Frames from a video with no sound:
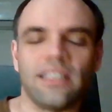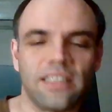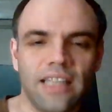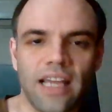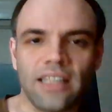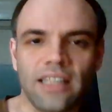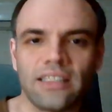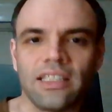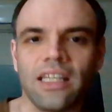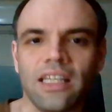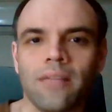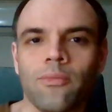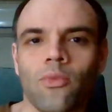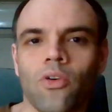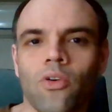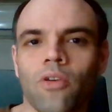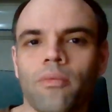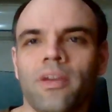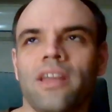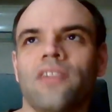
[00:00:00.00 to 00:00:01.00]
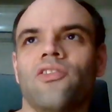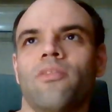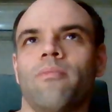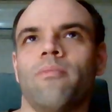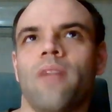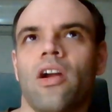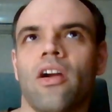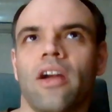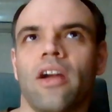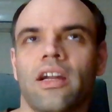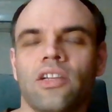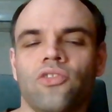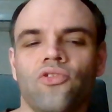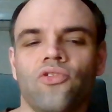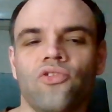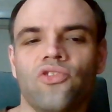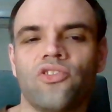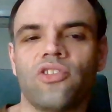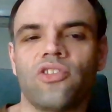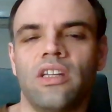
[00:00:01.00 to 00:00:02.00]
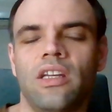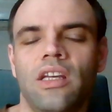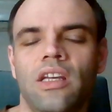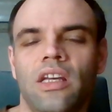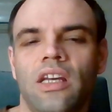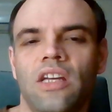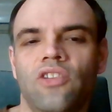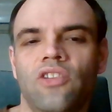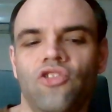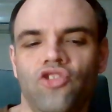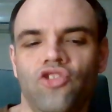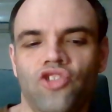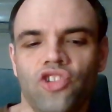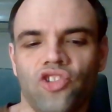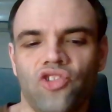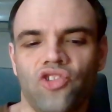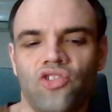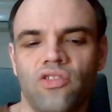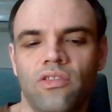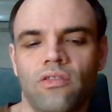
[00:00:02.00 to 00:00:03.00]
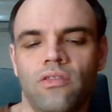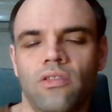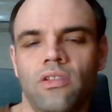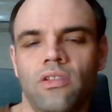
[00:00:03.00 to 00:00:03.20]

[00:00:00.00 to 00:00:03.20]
States anymore because Americans just